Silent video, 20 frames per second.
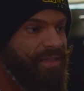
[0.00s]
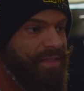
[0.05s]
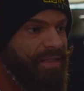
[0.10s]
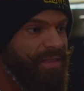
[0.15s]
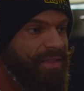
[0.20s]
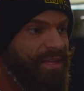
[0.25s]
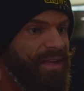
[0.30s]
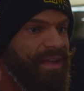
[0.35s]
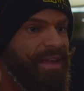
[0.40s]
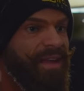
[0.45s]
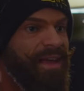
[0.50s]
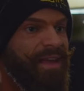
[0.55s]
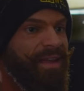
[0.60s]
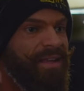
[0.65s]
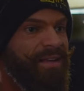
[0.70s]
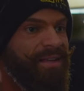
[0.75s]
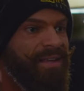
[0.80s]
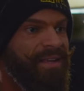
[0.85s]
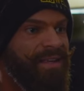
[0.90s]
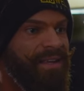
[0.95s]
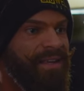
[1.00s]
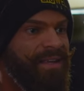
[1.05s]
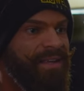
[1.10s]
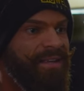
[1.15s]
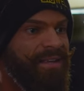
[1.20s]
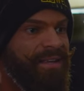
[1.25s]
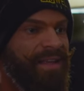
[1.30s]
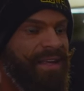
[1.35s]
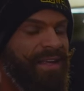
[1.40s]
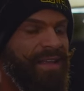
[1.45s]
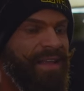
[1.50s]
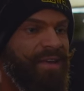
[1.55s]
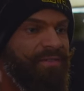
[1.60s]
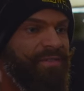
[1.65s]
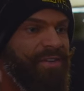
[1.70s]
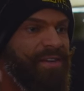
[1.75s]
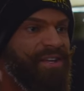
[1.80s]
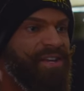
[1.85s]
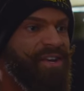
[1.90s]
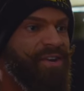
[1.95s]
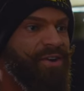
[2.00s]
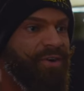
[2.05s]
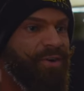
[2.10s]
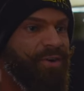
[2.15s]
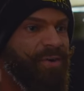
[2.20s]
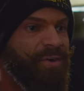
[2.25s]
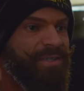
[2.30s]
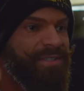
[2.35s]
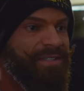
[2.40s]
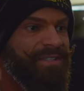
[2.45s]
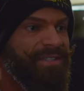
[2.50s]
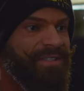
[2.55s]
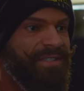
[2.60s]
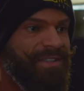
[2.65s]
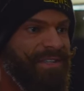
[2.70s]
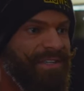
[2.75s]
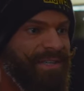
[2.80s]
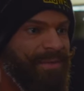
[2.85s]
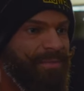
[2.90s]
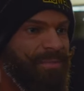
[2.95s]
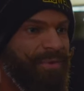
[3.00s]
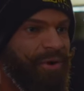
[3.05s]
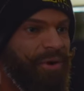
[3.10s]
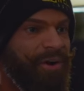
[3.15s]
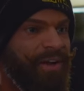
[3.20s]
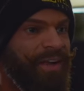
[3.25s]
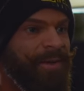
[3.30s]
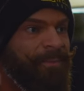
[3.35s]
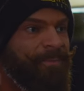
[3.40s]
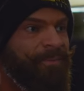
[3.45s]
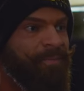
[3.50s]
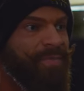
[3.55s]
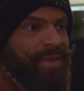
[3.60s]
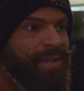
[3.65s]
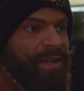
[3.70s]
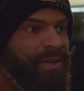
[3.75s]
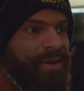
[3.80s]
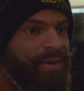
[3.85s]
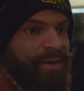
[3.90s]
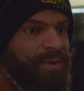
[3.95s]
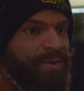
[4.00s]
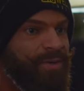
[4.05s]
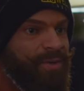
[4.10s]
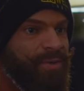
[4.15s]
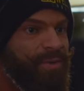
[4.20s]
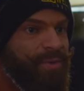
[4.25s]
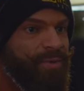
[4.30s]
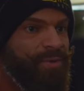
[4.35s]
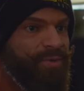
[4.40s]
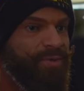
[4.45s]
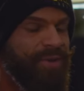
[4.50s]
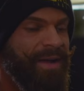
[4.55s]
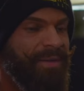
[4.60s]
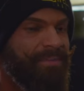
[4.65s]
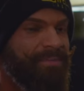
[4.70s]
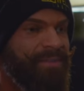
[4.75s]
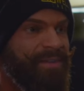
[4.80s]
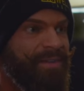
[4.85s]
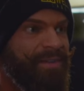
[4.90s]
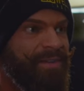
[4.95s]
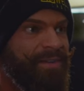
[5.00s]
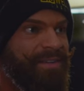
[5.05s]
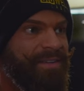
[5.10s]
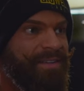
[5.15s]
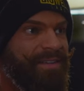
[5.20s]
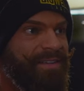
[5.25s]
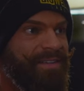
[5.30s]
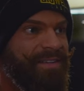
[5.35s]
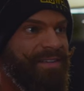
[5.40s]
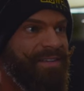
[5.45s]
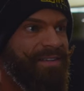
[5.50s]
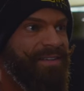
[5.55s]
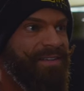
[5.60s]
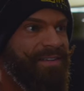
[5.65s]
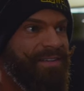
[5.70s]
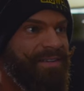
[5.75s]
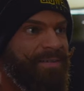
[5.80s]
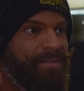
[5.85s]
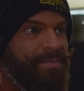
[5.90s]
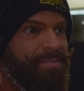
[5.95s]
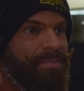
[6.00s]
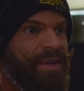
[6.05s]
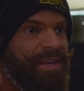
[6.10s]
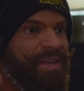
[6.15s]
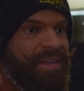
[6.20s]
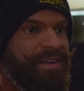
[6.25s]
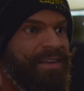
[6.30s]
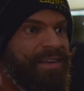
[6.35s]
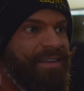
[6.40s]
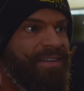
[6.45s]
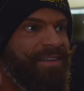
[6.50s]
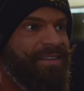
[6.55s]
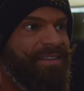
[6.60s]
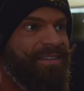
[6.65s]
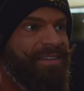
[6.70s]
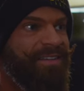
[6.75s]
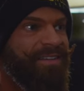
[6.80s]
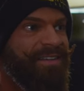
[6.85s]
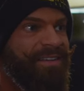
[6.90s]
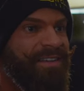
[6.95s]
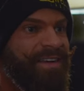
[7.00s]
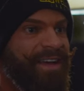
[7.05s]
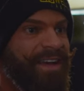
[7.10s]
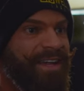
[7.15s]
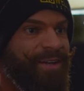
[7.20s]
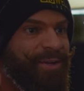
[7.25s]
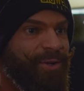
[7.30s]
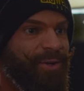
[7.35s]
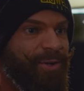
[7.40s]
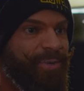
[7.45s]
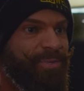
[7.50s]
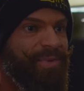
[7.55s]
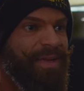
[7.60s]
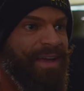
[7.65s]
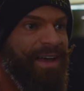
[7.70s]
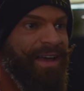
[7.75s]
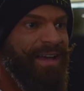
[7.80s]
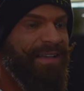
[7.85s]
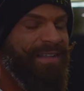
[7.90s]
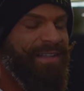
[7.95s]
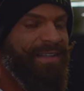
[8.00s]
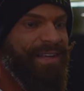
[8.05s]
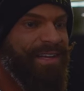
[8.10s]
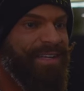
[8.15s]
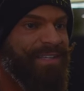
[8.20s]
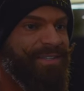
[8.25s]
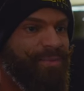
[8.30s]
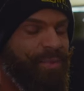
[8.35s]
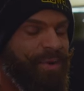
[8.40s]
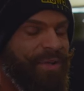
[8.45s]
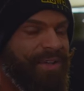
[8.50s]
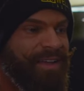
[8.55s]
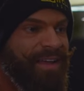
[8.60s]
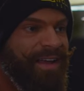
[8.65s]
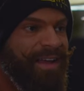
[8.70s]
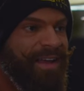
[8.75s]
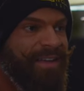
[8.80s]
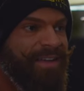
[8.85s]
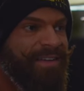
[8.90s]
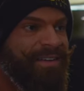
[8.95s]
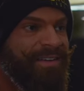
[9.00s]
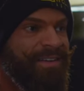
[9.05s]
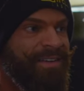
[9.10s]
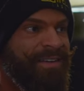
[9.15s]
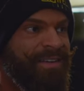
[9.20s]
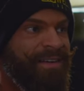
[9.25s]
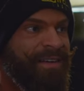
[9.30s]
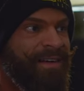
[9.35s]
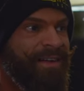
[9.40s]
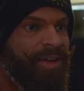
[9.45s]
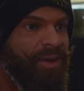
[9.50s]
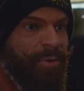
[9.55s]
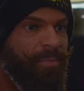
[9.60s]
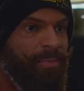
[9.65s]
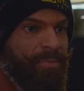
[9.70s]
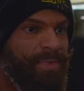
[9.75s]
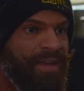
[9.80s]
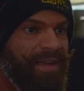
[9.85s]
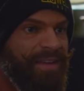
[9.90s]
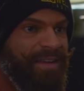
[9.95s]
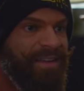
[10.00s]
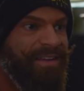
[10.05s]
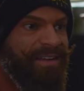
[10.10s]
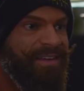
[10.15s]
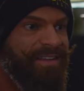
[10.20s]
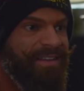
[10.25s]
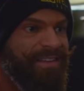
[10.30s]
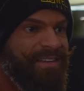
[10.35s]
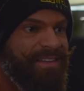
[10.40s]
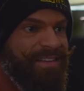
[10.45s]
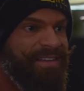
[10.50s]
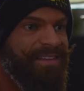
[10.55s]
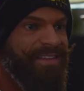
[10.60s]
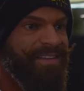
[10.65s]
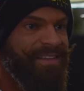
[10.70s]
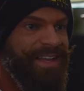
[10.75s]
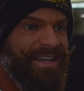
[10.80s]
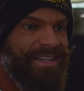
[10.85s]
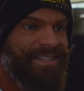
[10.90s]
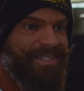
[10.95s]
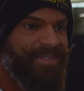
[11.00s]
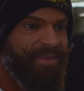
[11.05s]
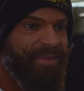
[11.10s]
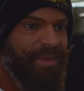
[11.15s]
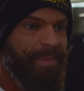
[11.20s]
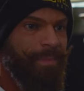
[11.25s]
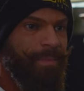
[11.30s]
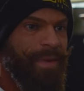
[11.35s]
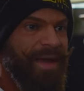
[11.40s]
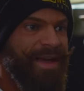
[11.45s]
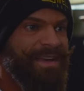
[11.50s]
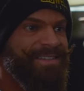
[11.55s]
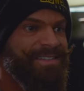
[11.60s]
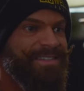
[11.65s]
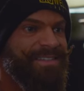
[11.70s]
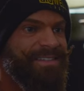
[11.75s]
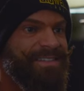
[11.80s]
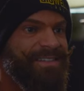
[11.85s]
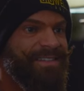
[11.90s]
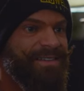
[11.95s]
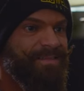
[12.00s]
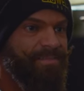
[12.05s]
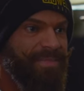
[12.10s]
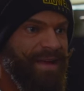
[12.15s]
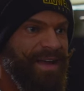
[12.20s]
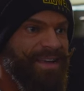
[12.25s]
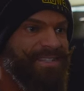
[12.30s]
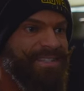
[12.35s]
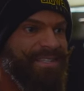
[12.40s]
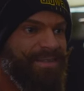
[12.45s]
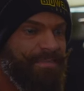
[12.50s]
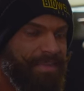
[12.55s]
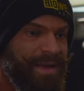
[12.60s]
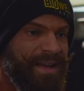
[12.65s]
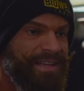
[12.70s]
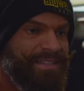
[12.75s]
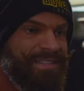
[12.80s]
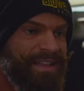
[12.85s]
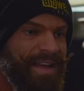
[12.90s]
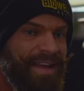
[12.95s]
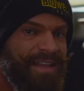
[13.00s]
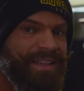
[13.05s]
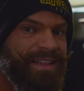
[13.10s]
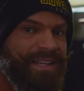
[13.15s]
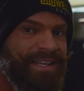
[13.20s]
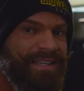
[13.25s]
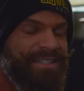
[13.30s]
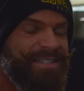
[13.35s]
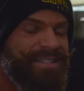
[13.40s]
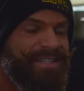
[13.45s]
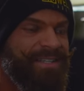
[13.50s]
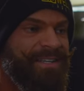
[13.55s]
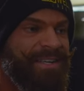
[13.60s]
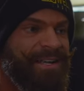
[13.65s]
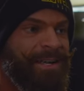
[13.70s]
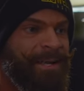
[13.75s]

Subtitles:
the kid, the 11-year-old little boy who dreamt being an Olympia athlete one day, competing next to the best athletes,